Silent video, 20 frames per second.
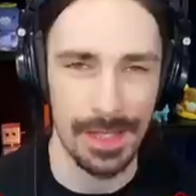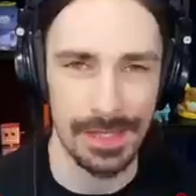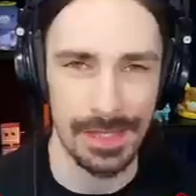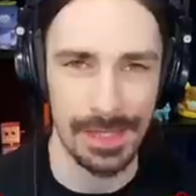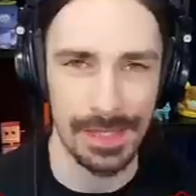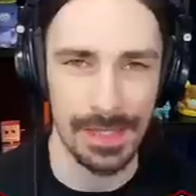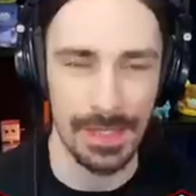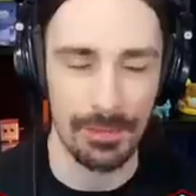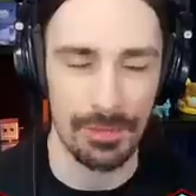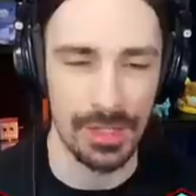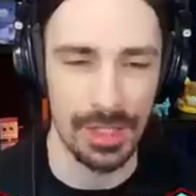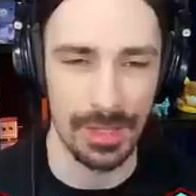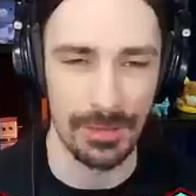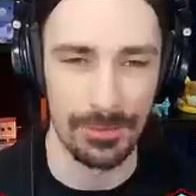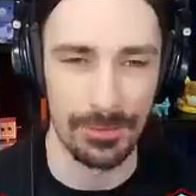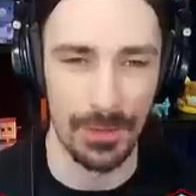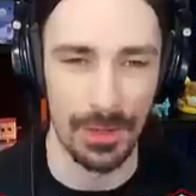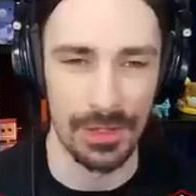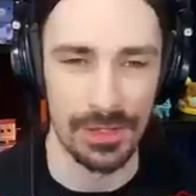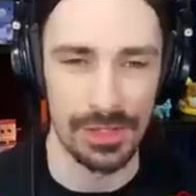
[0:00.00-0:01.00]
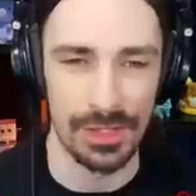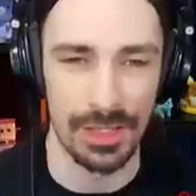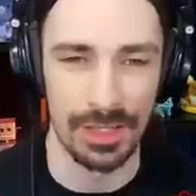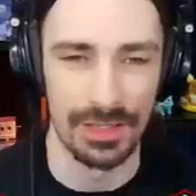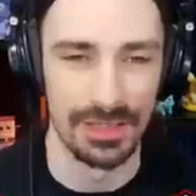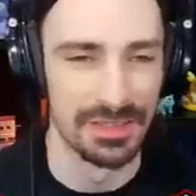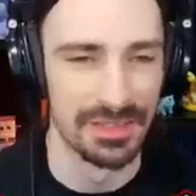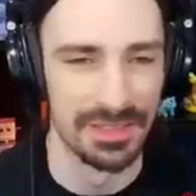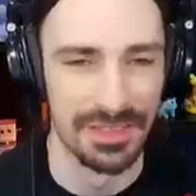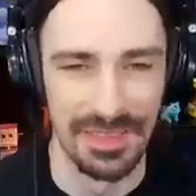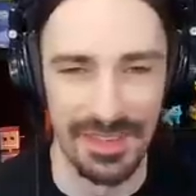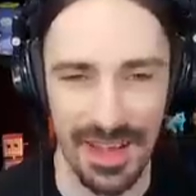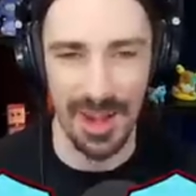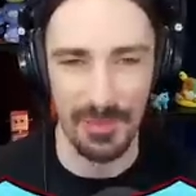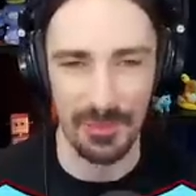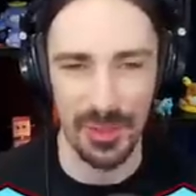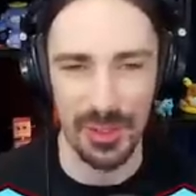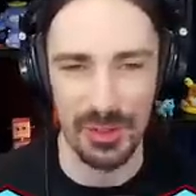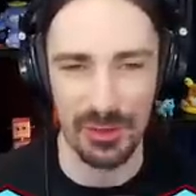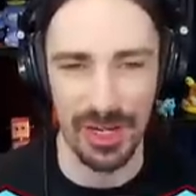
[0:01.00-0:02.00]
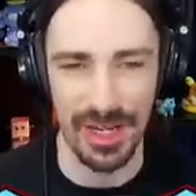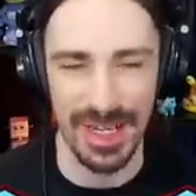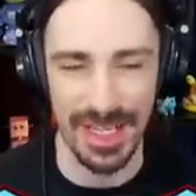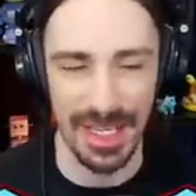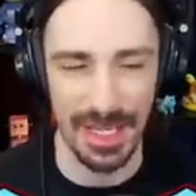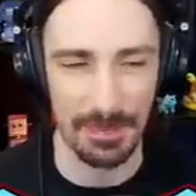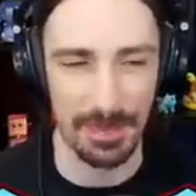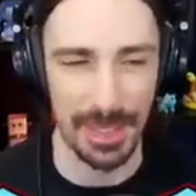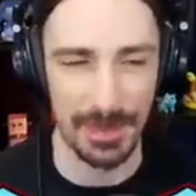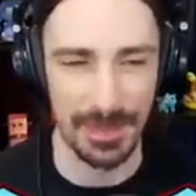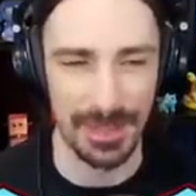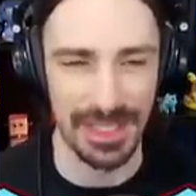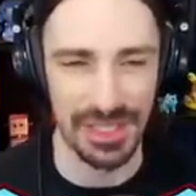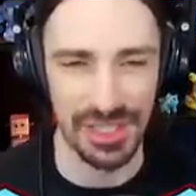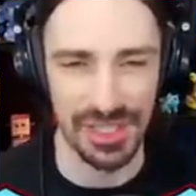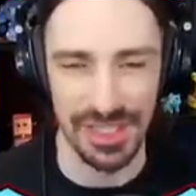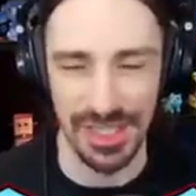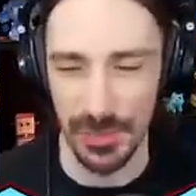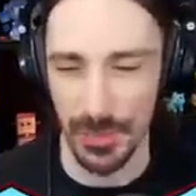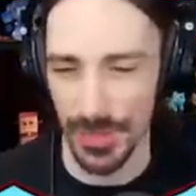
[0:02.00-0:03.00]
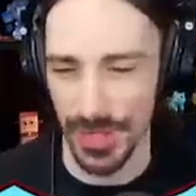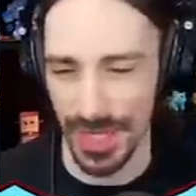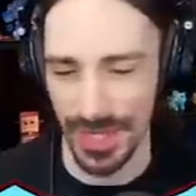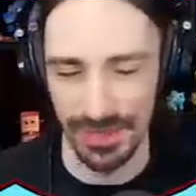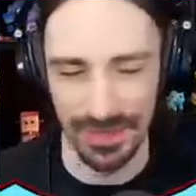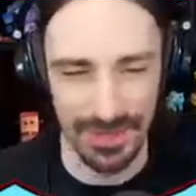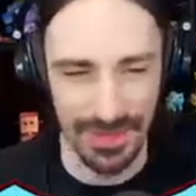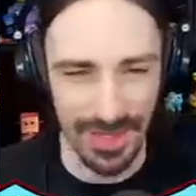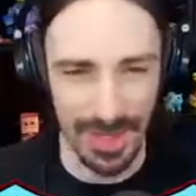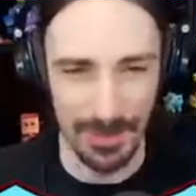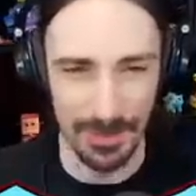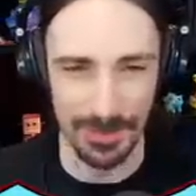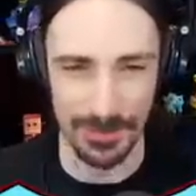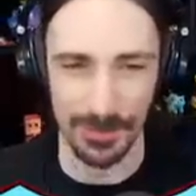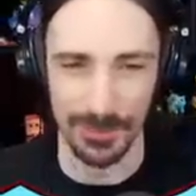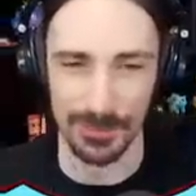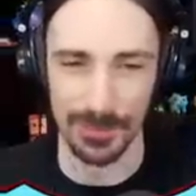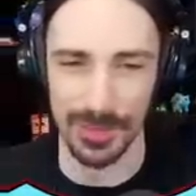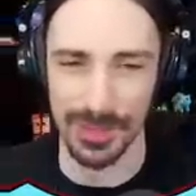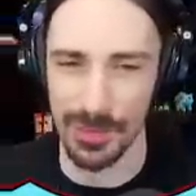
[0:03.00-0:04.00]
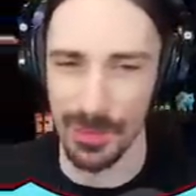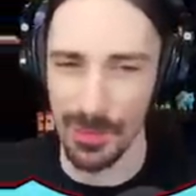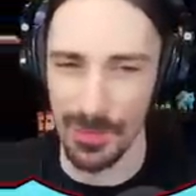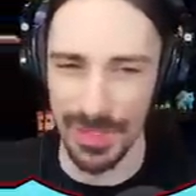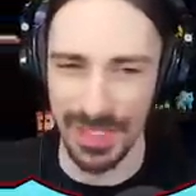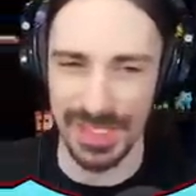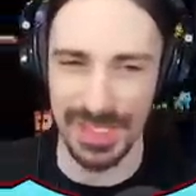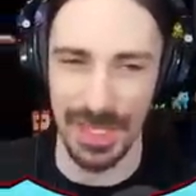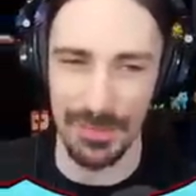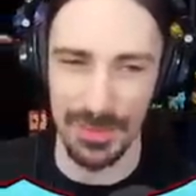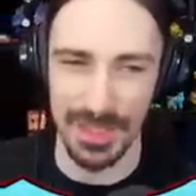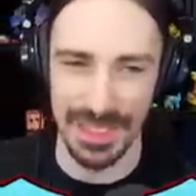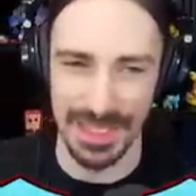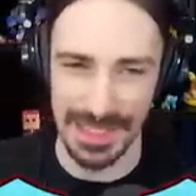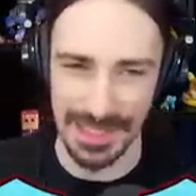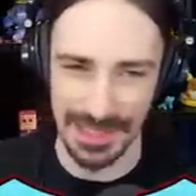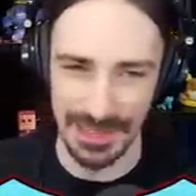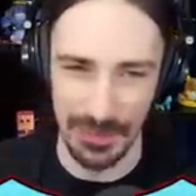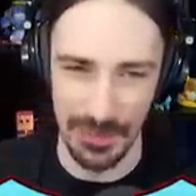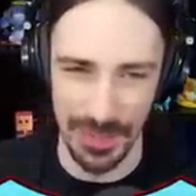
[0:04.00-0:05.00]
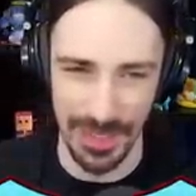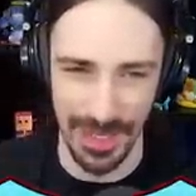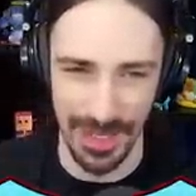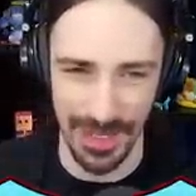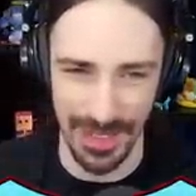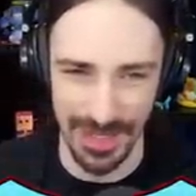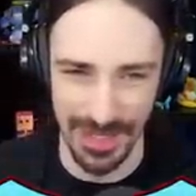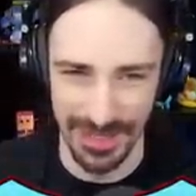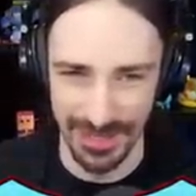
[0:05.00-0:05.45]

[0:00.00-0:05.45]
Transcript: said seventeen first. I'm regretting it, but I'm gonna stick with it. I'm, we're going with seventeen, okay?